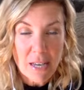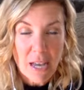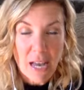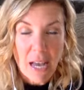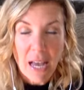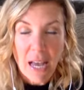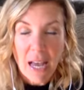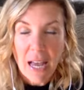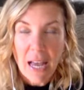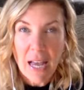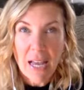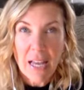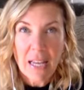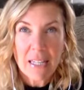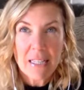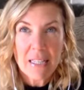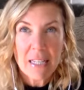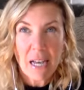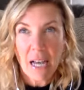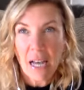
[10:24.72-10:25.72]

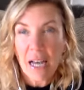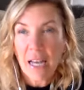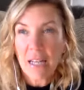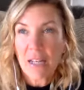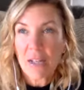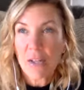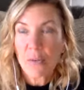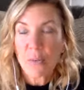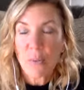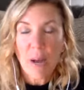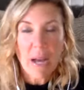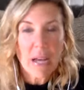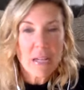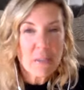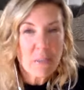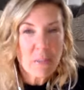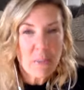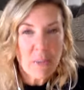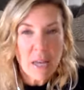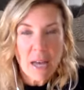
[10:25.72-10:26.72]
And I grasp
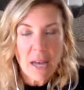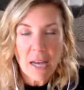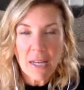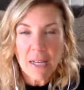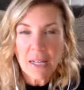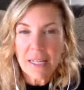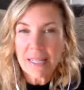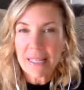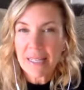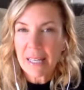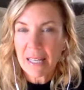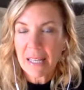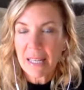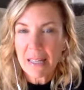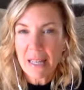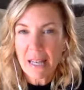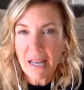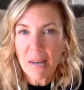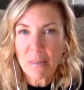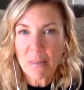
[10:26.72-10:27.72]
that, I get
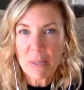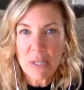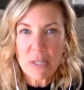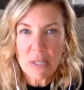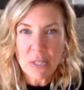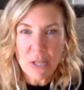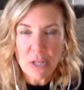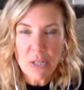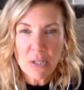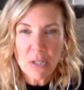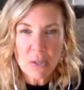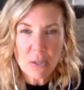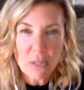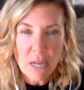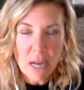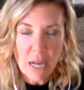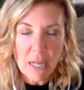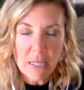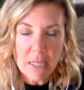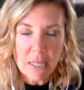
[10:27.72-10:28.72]
that, but it's also
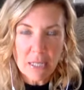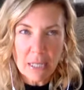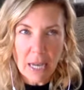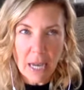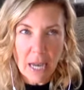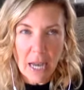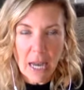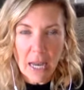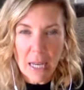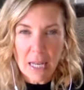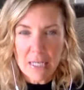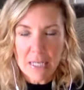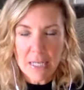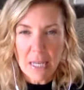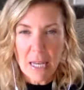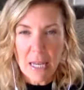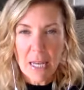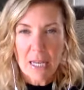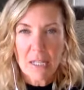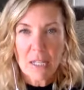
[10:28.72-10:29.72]
not like as
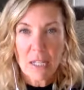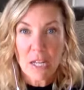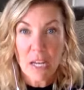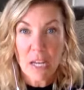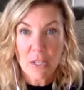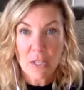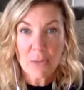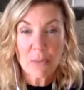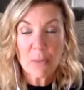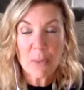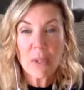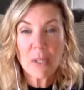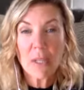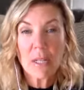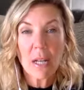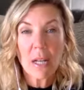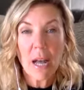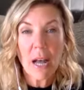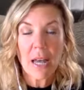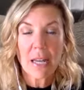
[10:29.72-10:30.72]
tangible
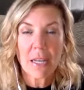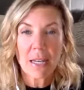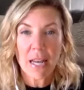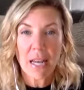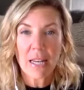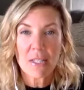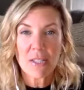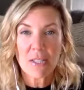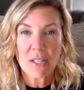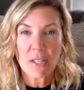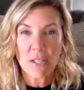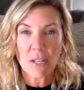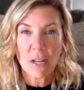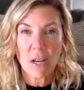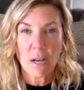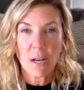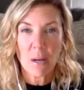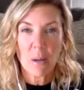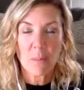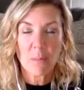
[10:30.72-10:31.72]
and as
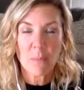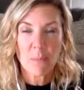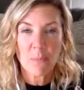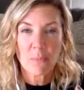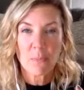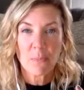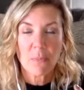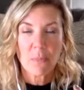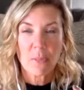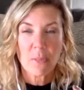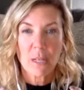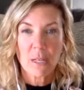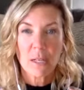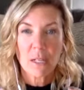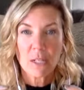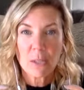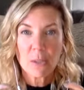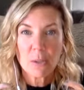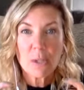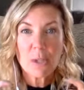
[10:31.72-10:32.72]

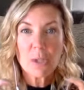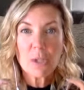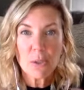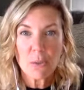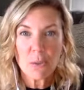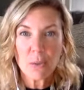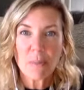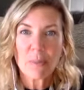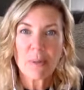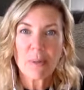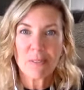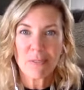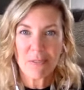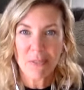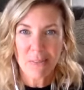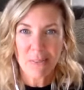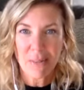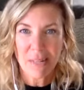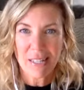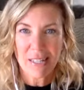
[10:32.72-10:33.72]
clearly doable for
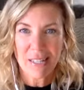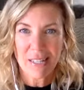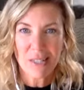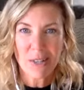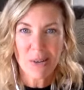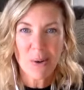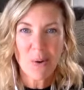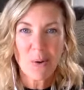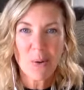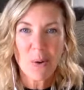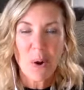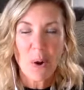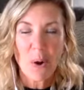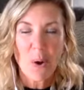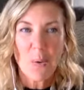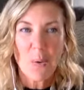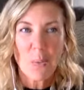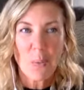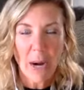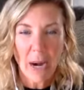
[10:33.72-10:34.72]
me. So
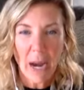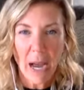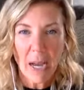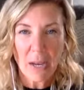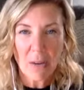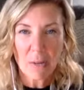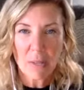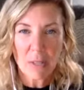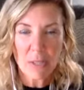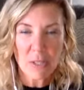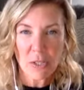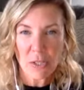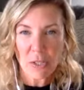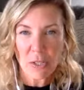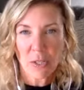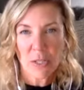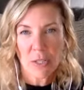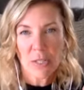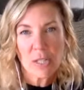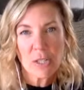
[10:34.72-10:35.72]
when I really
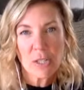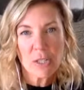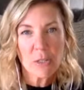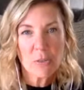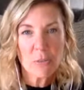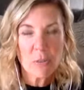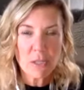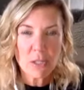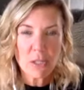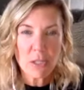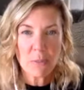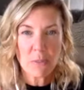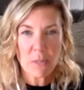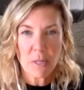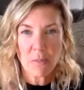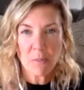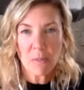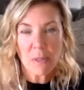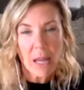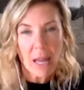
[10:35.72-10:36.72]
started teaching workshops and
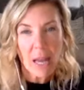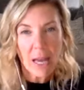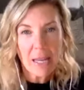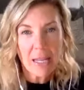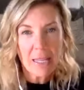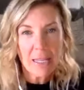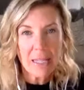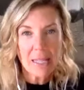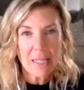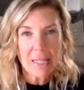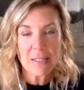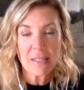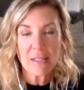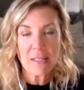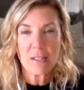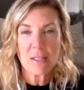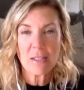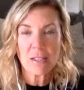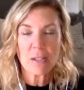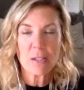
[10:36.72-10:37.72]
applying this
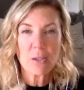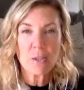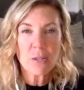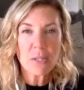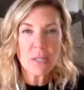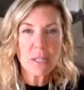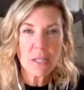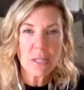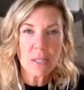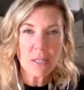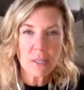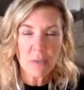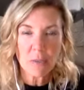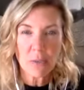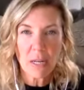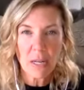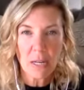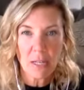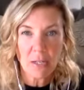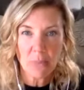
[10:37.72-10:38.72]
and using it to
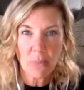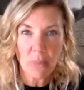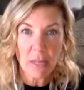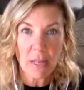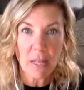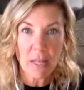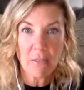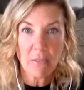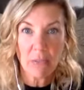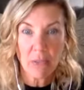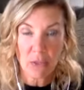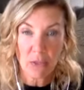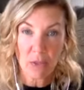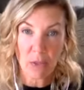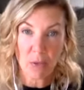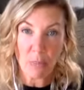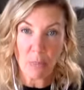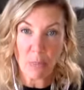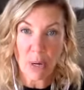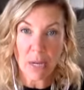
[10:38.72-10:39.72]
enhance my life, I started
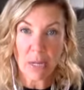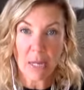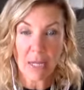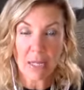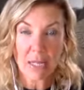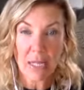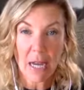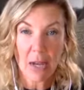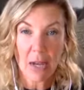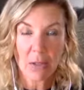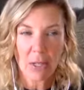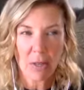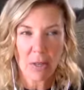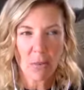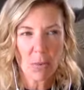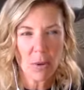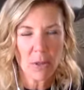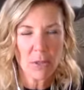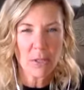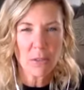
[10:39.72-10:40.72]
breaking down, like,
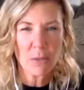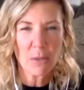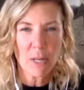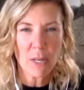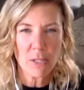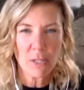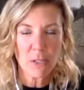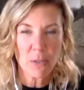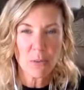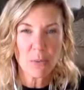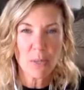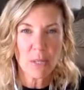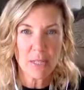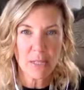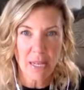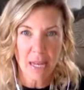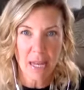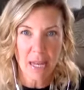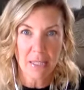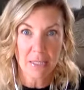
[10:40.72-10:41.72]
what do I do
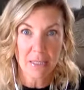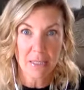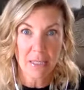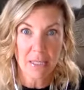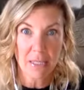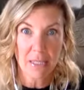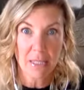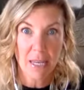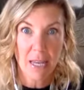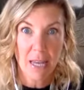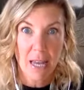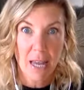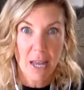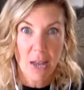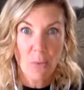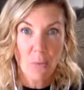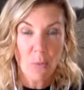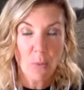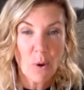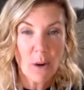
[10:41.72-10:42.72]
exactly?
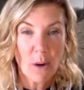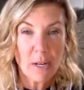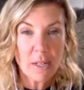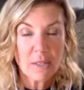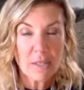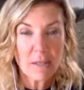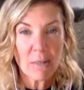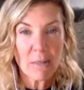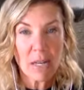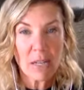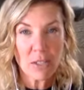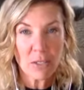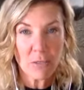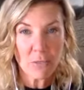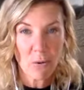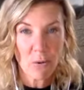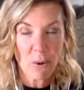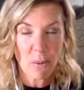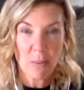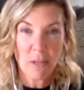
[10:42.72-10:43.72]
What is the magic
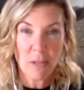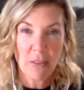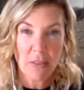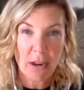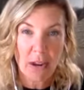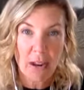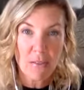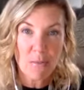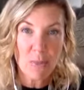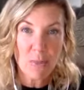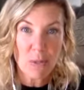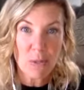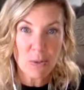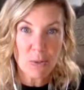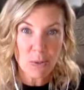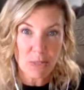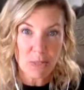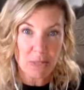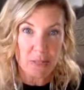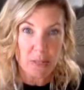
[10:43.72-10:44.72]
formula that I've been
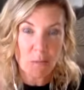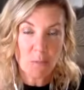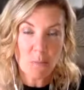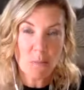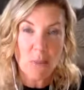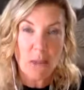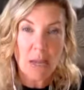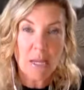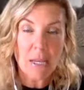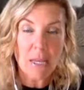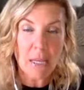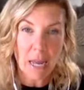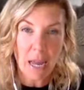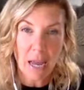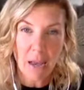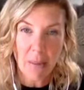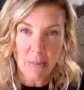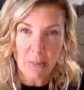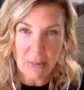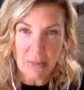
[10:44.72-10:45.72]
using to make it
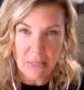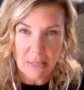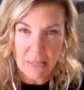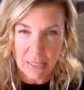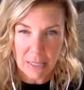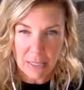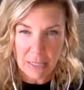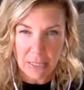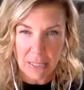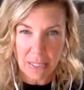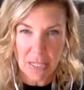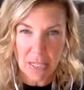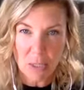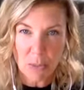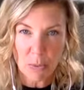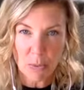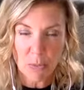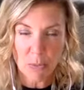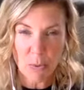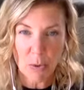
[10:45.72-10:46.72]
happen that's like a
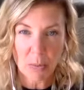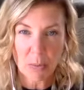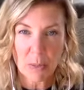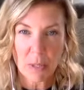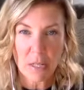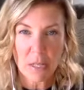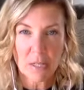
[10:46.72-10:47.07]
tangible formula?